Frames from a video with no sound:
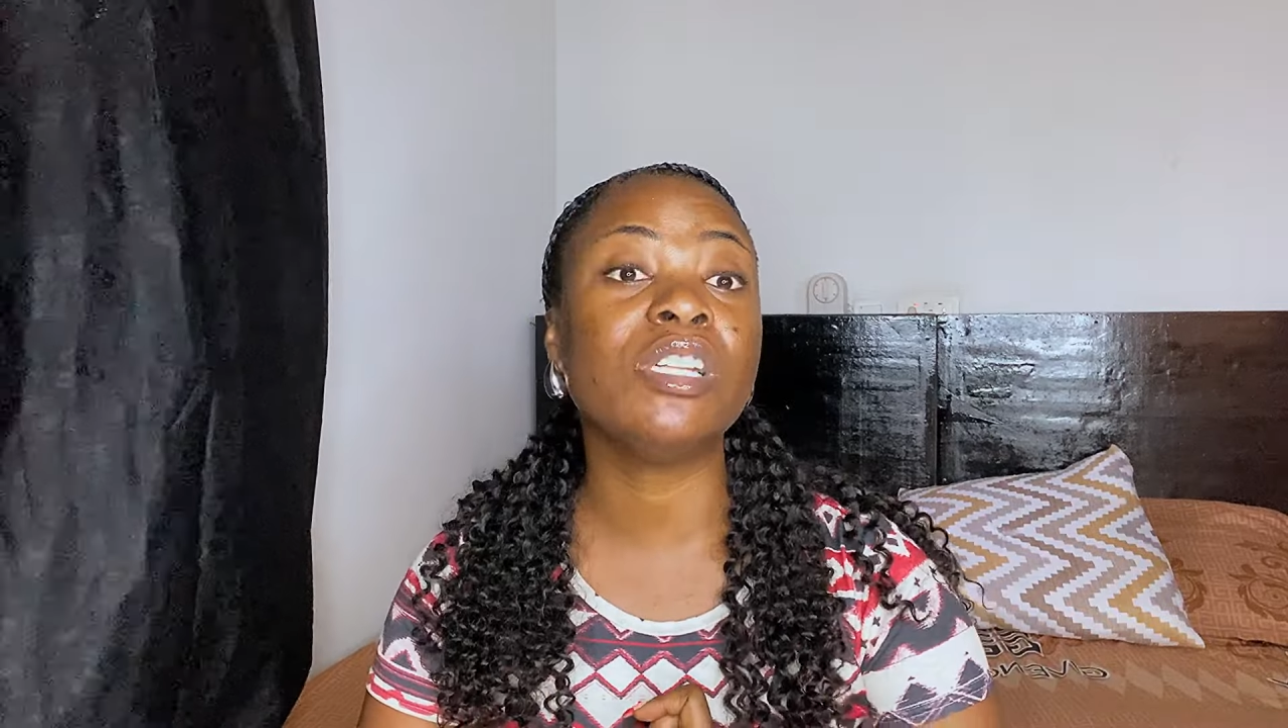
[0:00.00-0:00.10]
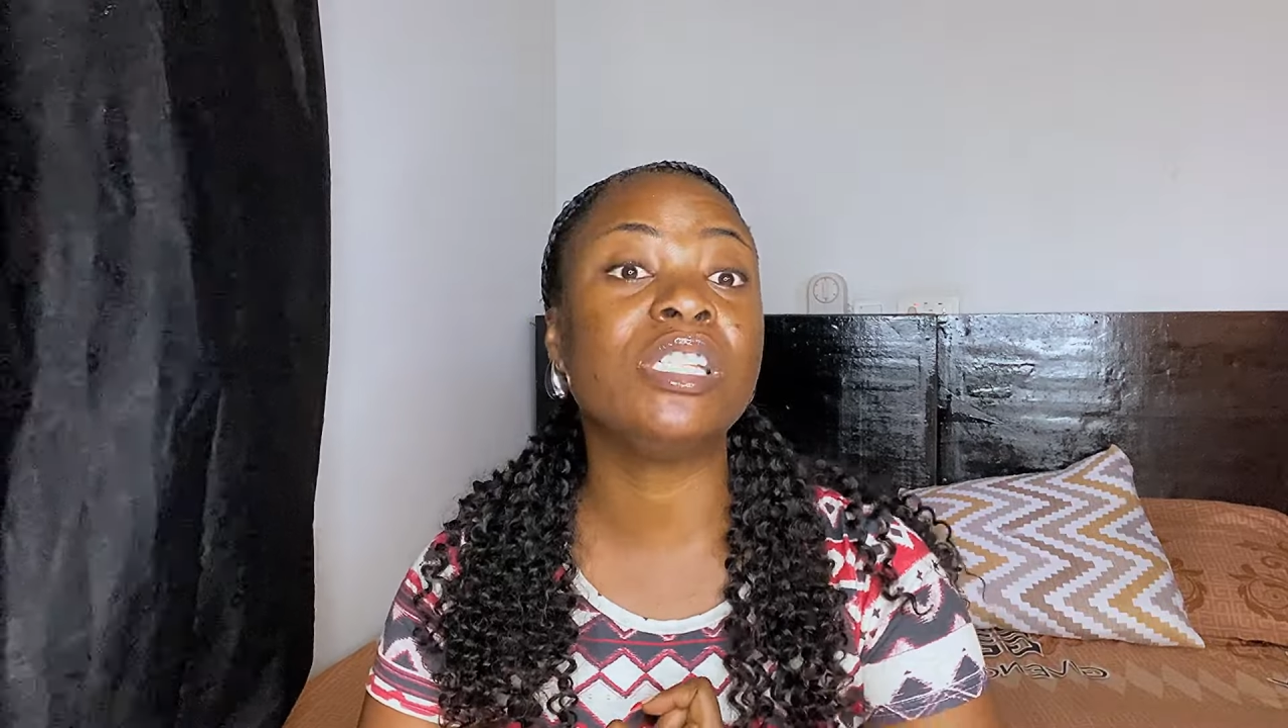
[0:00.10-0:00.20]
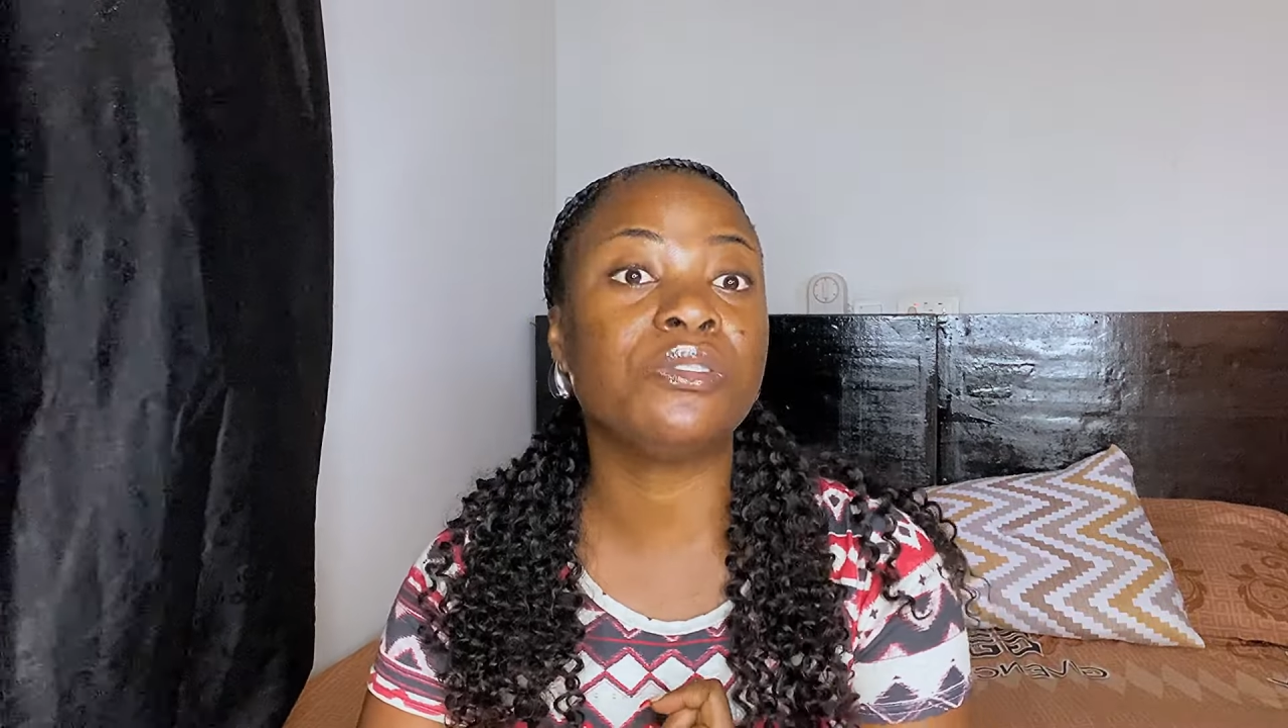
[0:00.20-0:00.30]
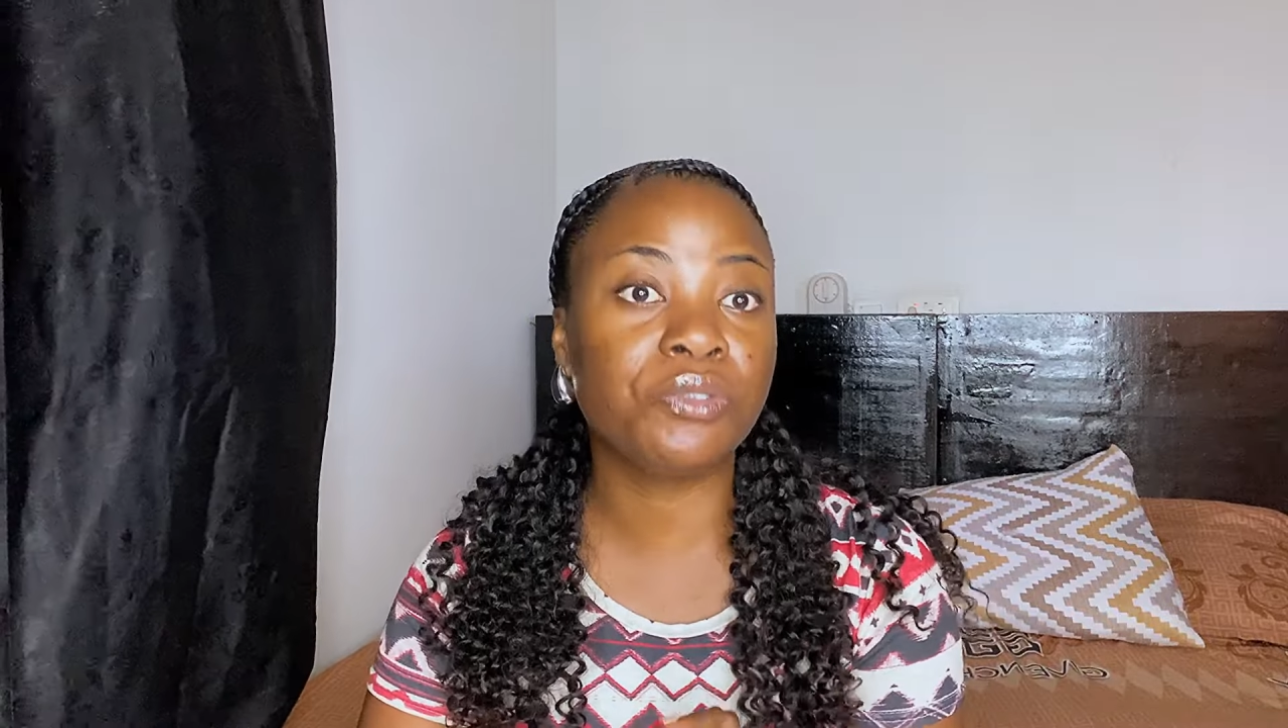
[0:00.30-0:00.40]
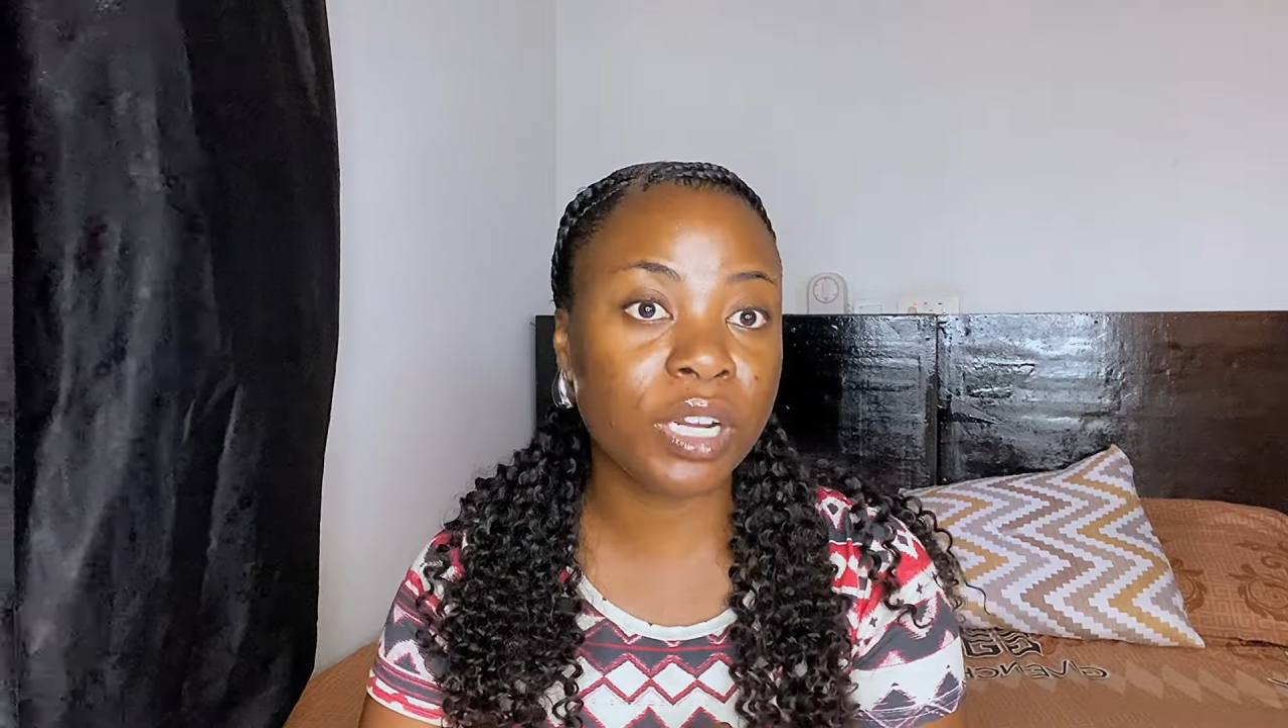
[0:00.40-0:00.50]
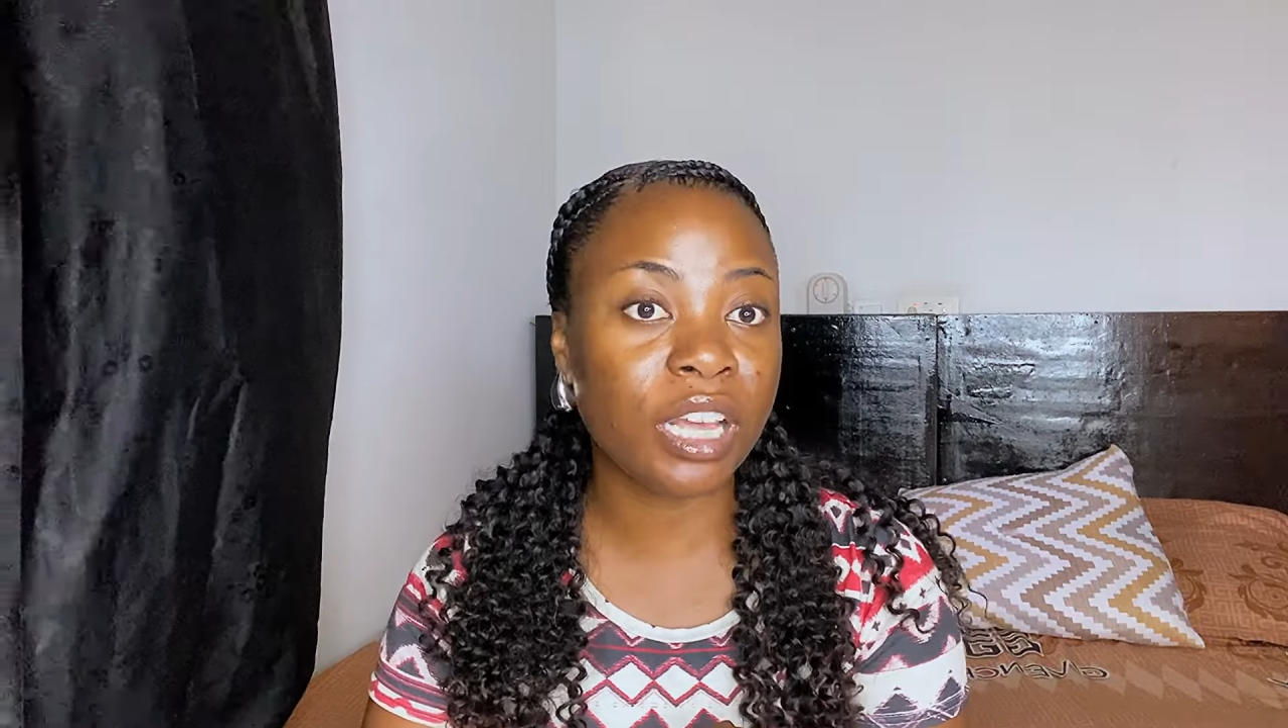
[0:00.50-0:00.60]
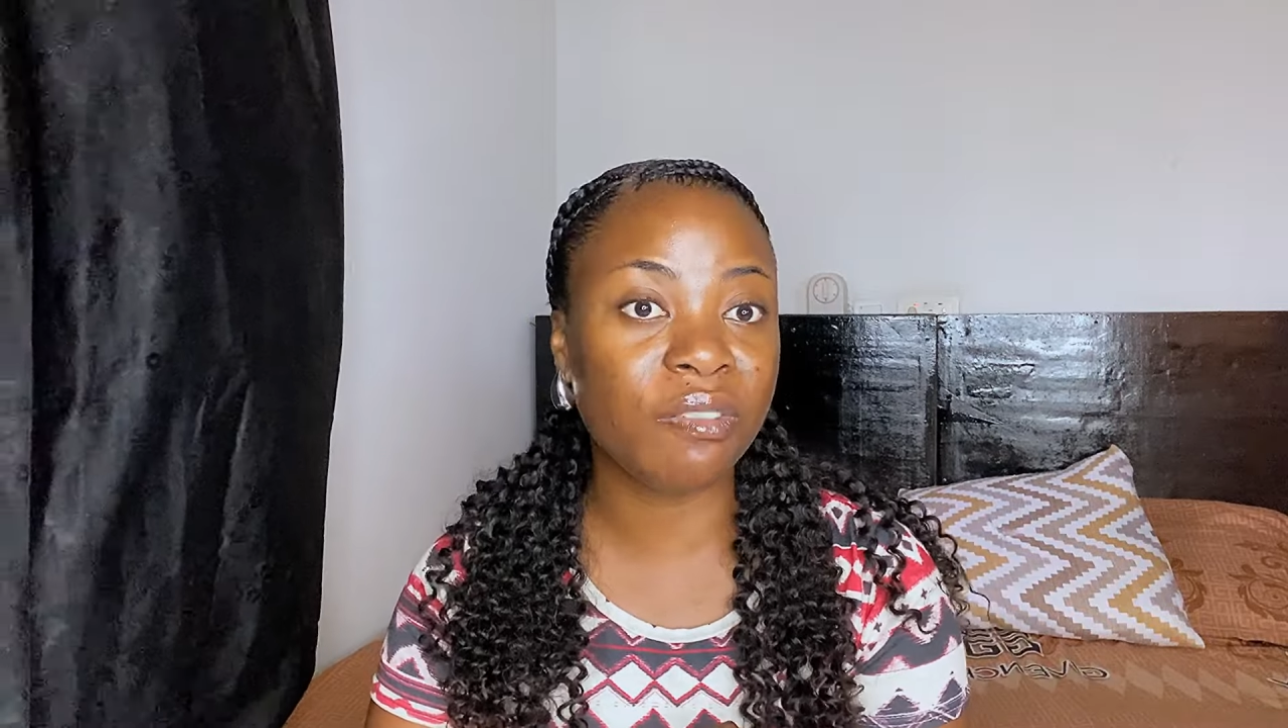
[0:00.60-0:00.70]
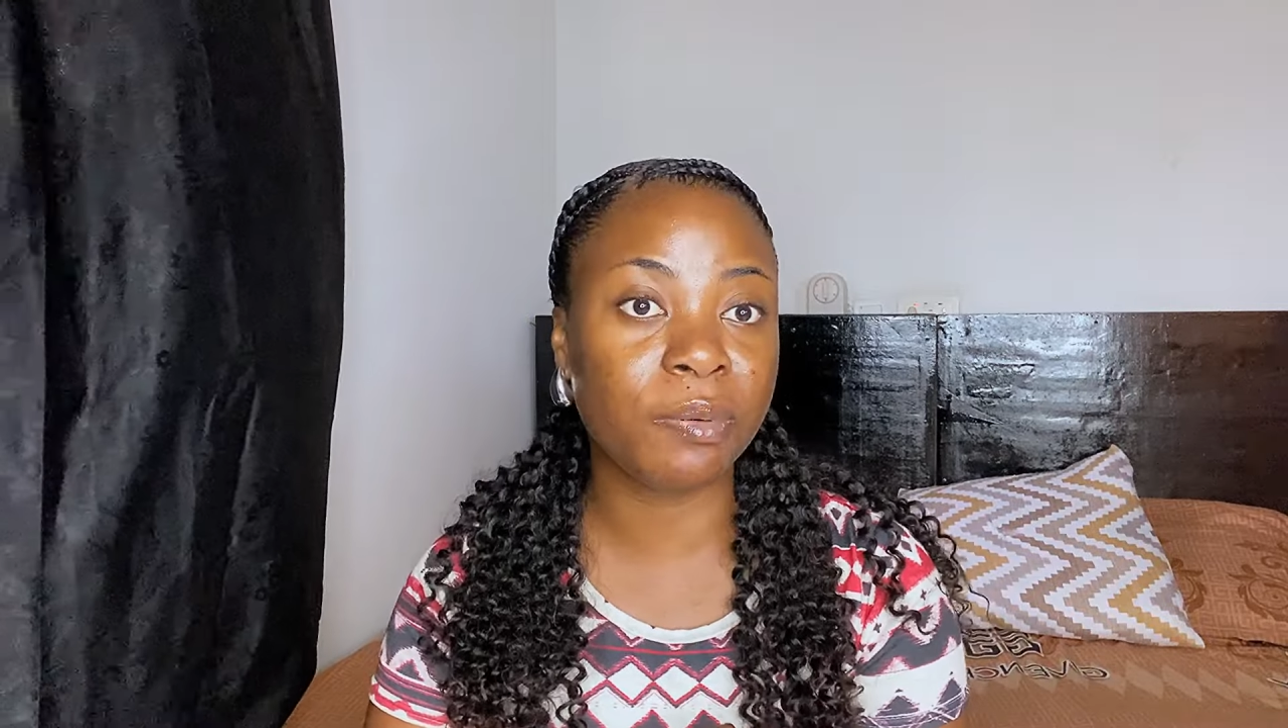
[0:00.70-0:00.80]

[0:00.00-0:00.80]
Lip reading: different life